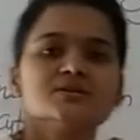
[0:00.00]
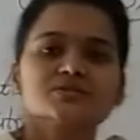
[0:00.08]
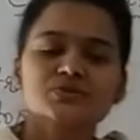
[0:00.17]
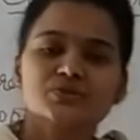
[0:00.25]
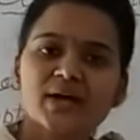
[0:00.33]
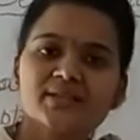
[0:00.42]

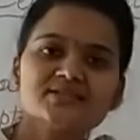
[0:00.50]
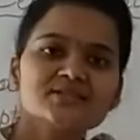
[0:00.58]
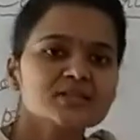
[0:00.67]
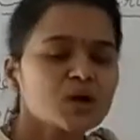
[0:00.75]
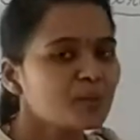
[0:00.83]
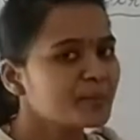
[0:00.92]
So students,
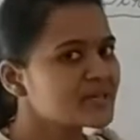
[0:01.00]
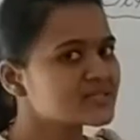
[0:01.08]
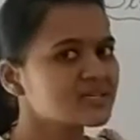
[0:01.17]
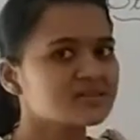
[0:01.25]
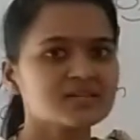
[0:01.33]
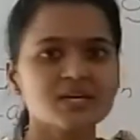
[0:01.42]
now
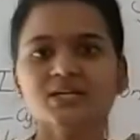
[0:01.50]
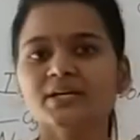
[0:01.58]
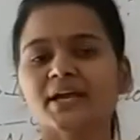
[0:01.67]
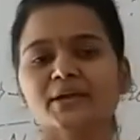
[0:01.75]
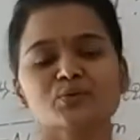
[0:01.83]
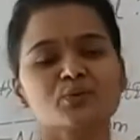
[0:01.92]
basic thing,
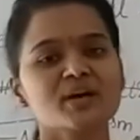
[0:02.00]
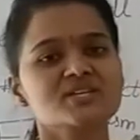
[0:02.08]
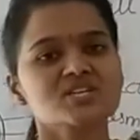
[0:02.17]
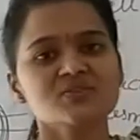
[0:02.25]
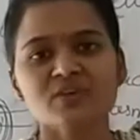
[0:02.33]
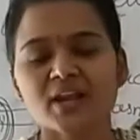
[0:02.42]

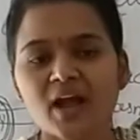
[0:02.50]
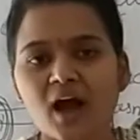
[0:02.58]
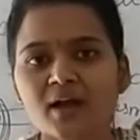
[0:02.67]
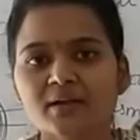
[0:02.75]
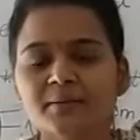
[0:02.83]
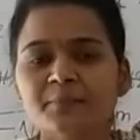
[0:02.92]
introduction we
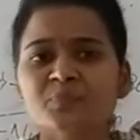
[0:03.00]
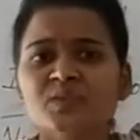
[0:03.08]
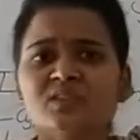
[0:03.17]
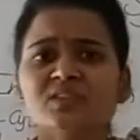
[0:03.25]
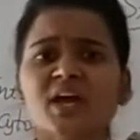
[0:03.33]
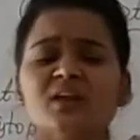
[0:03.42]
learned.
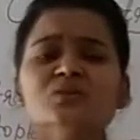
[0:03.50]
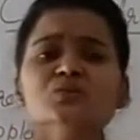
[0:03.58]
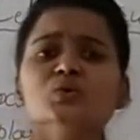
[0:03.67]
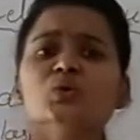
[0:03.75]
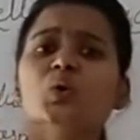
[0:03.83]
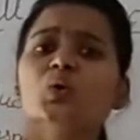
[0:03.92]
Then
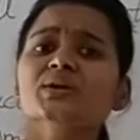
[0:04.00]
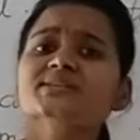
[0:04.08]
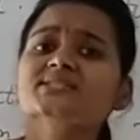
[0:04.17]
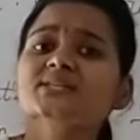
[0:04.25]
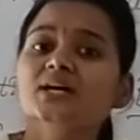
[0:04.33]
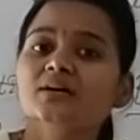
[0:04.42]
who
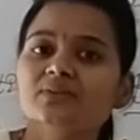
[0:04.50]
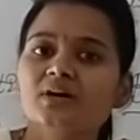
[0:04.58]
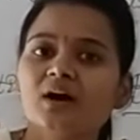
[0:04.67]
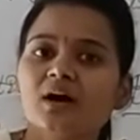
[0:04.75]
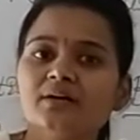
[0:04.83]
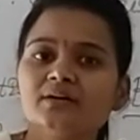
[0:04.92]

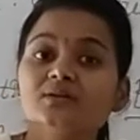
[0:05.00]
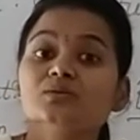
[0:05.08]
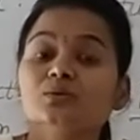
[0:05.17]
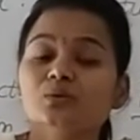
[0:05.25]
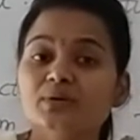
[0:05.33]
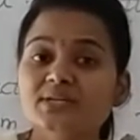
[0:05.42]

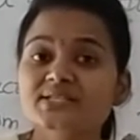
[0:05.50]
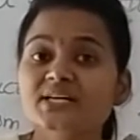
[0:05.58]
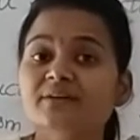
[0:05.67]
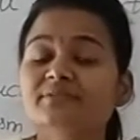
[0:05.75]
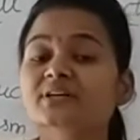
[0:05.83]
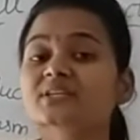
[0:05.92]

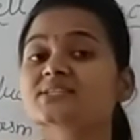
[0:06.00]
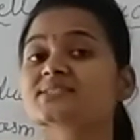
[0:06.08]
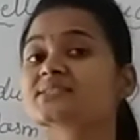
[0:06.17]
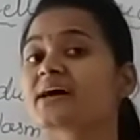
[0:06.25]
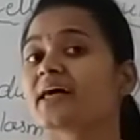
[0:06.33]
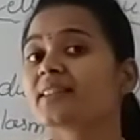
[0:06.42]
discovered this
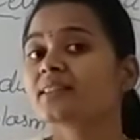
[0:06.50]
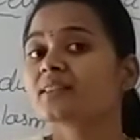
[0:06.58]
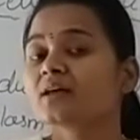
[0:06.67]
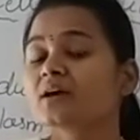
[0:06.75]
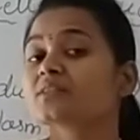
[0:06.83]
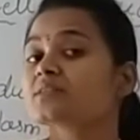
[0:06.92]
cell?
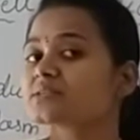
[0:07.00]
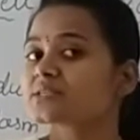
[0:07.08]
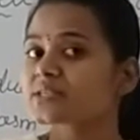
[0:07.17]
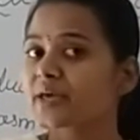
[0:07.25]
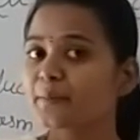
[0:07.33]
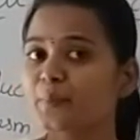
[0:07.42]
This
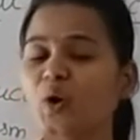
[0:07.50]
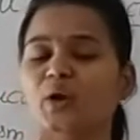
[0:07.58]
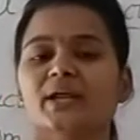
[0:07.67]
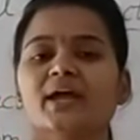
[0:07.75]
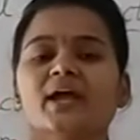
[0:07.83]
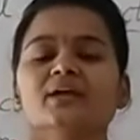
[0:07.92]
is
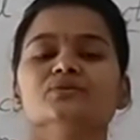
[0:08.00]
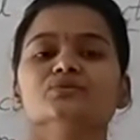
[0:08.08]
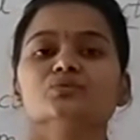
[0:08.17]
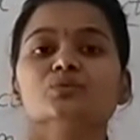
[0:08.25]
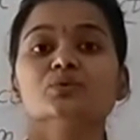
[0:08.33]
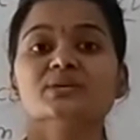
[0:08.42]

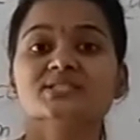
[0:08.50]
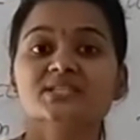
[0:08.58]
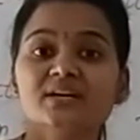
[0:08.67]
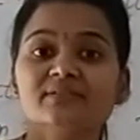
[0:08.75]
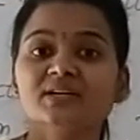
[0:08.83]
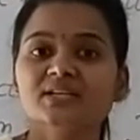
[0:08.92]
important. Who
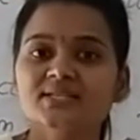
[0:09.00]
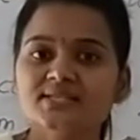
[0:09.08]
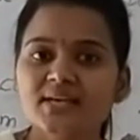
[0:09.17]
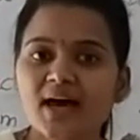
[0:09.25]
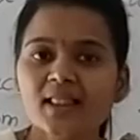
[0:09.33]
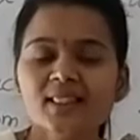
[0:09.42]
discovered this
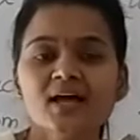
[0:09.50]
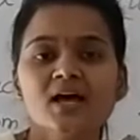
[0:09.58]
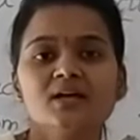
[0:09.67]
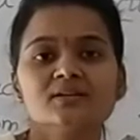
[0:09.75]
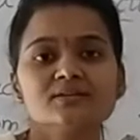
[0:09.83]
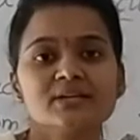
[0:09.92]
cell?
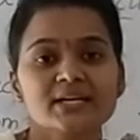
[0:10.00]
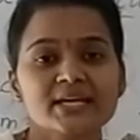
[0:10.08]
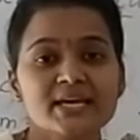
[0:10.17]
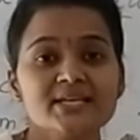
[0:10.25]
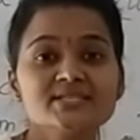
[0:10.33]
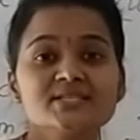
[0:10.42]
That
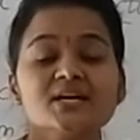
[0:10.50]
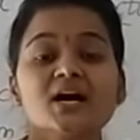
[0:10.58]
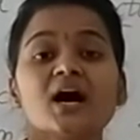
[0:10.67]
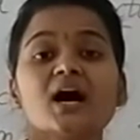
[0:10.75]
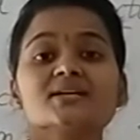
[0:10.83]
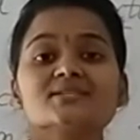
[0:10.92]
is
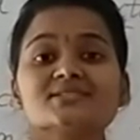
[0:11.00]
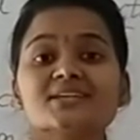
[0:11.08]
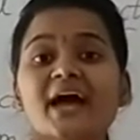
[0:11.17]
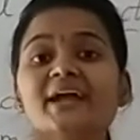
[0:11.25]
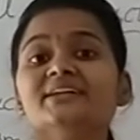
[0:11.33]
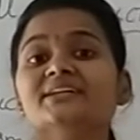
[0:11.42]
a
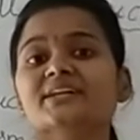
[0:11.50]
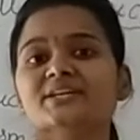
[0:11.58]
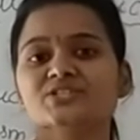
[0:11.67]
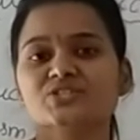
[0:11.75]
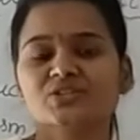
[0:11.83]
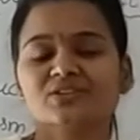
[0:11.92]

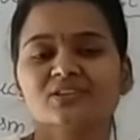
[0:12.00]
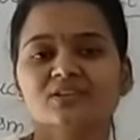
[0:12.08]
scientist.